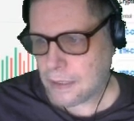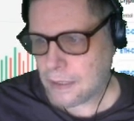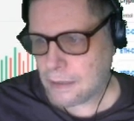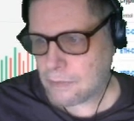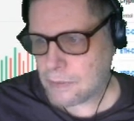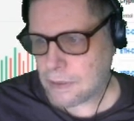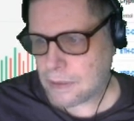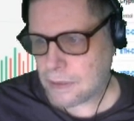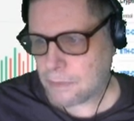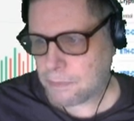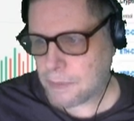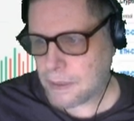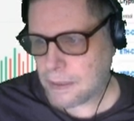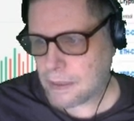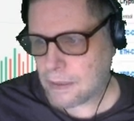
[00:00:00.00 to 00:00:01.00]
and we see a
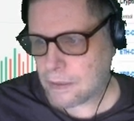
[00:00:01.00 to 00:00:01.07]
peak here at